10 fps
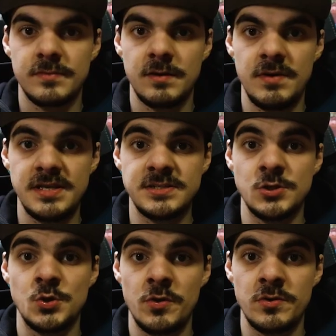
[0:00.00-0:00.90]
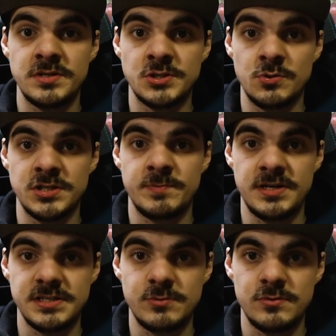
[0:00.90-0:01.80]
To make this tutorial as short as
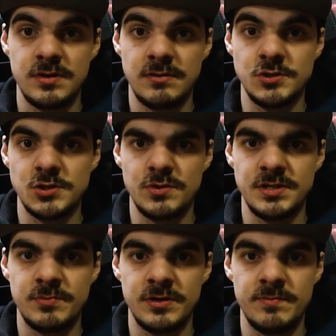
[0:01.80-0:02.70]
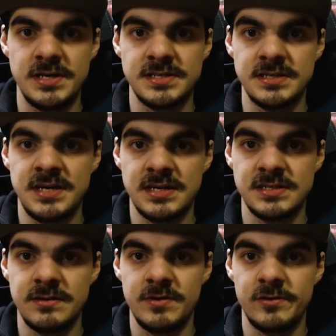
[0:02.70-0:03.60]
possible, I'm just going to put a basic
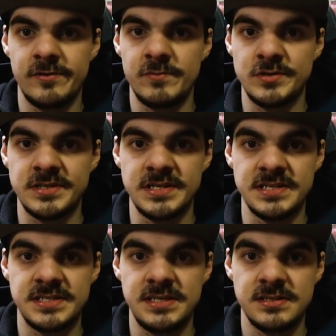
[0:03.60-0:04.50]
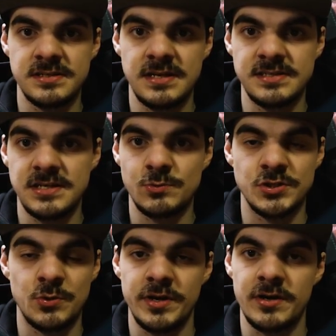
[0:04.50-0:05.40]
text in the middle of most of these scenes that says
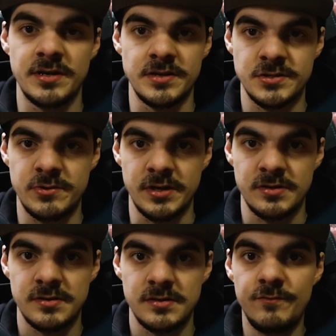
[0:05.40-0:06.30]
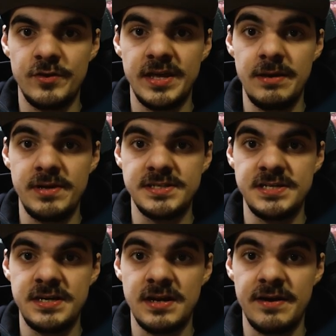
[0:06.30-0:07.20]
what's going on in the screen. For the gaming
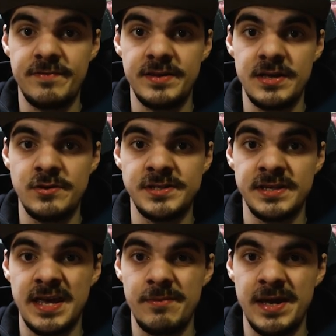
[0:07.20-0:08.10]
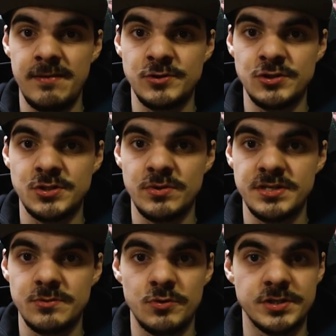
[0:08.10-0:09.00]
scene, I find that using the game capture
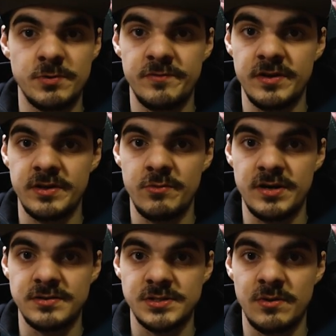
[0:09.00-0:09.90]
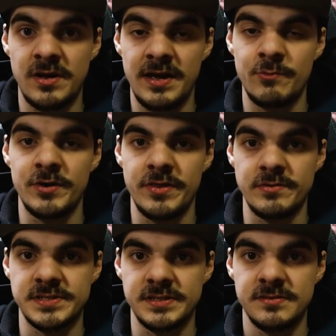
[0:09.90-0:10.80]
source works perfectly well, so I'll add one of
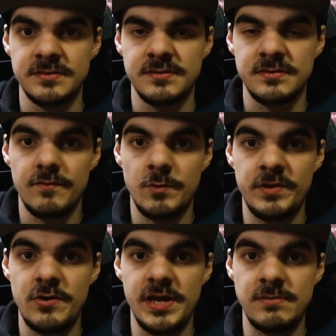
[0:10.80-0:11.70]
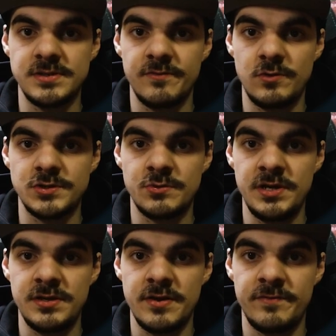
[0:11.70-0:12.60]
those in. If you play your games in full
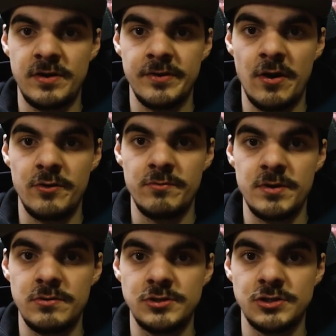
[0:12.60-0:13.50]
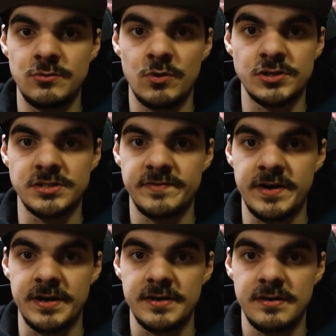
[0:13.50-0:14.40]
screen, the default auto mode should work just fine.